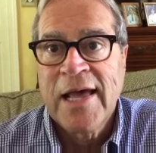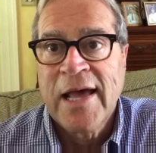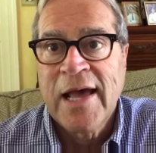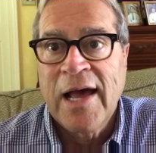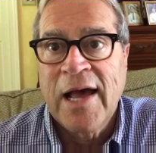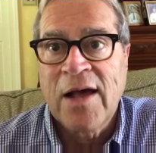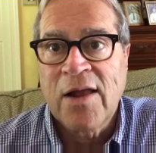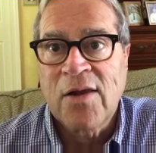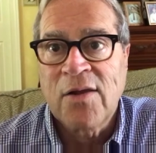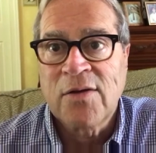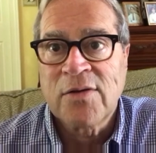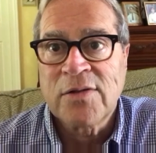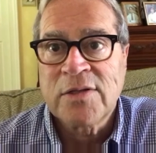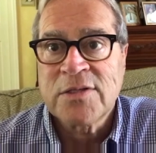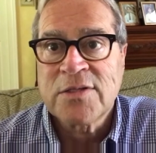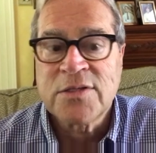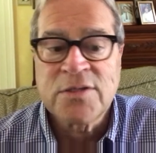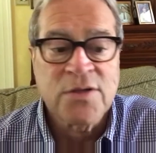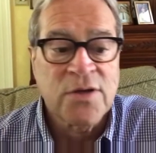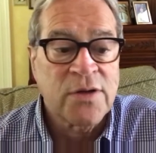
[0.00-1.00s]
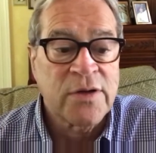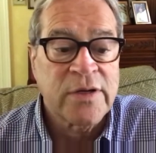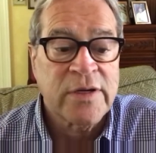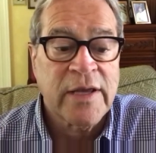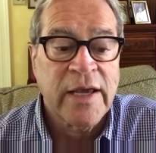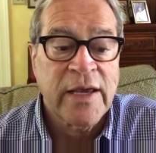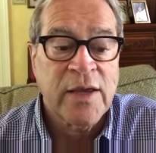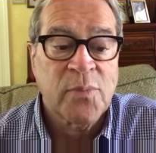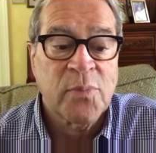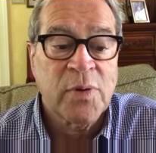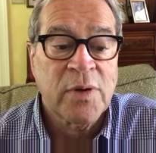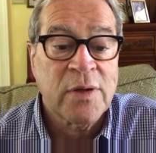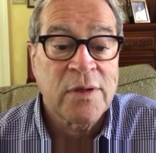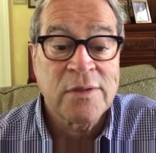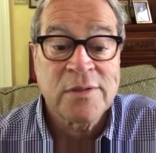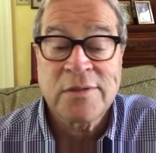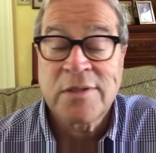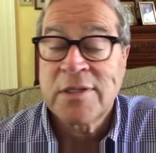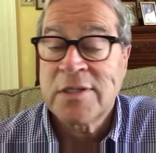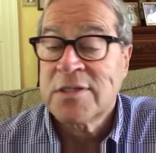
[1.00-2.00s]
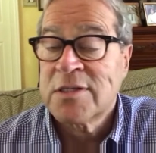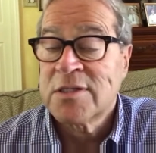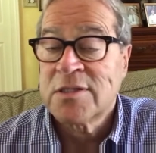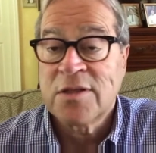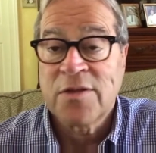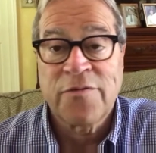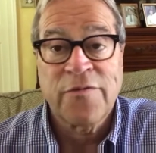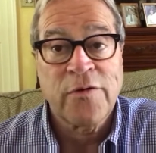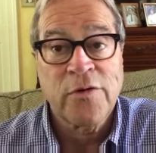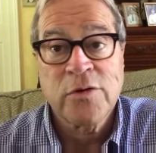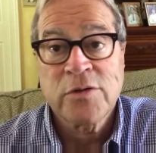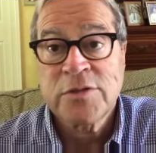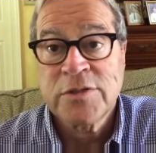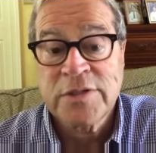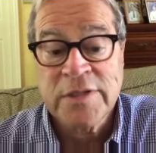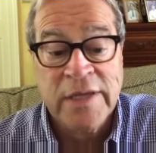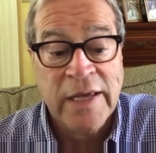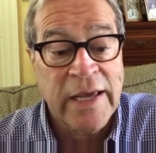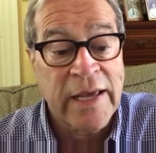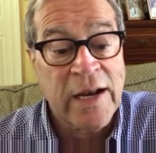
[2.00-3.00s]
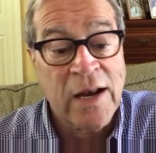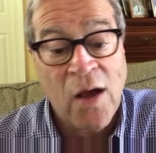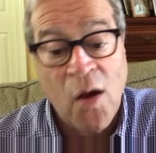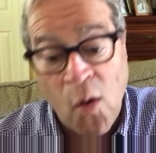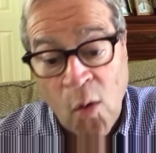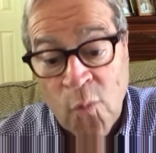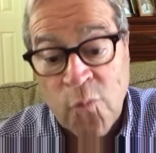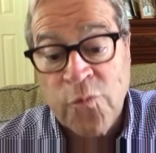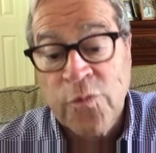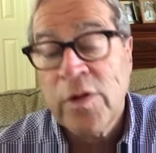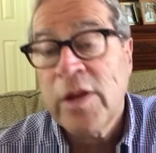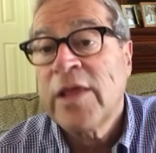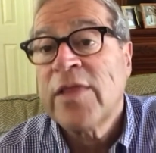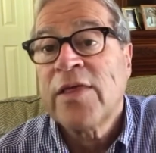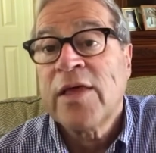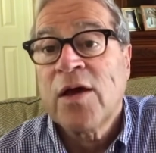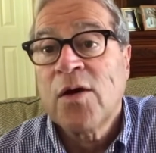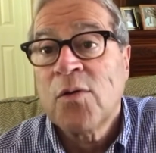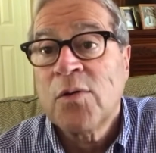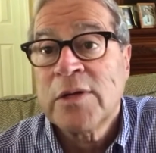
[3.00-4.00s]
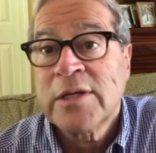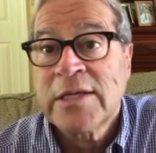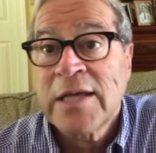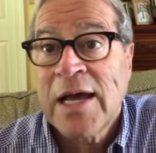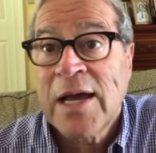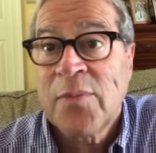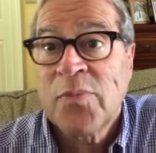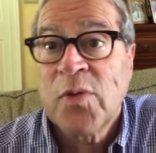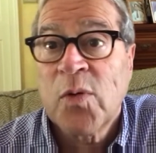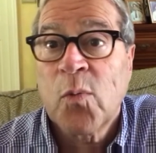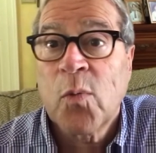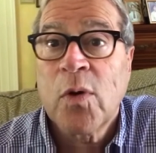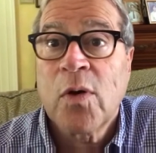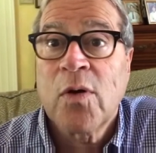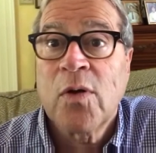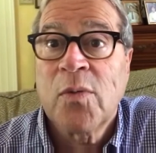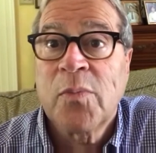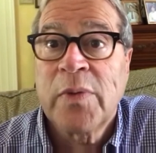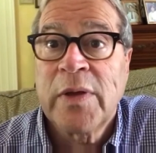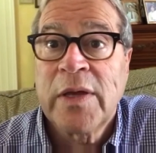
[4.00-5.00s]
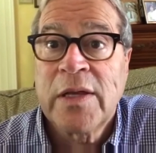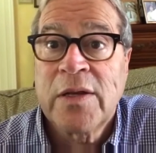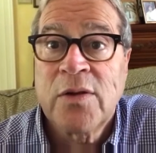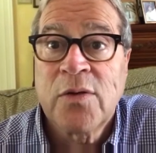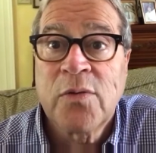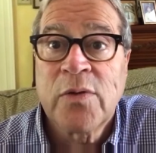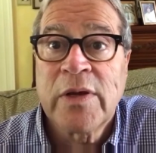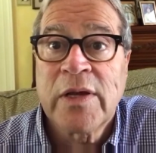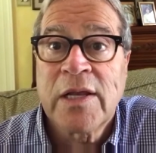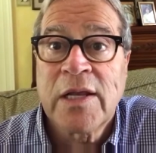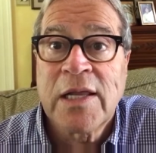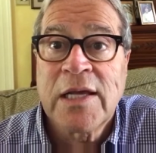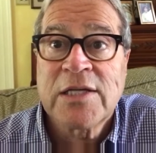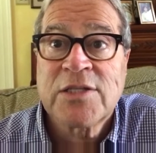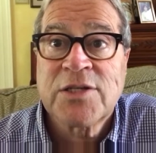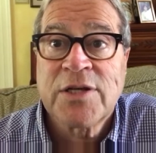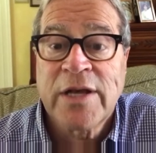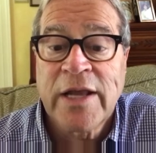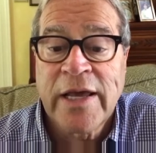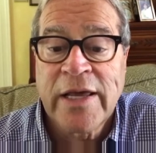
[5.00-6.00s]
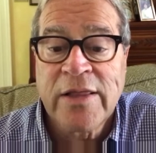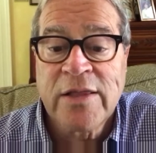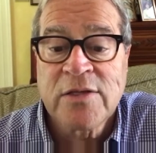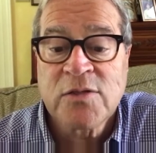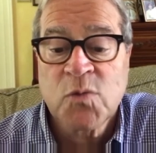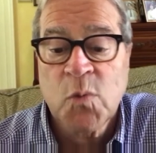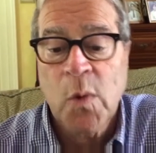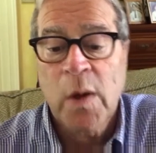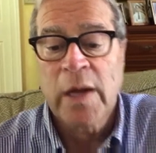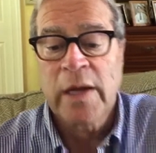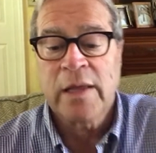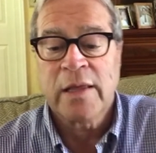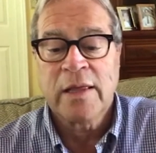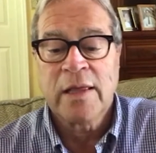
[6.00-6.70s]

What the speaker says: how long this is going to take, because this is the first and hopefully the only time that we're going to be doing Election Day this way.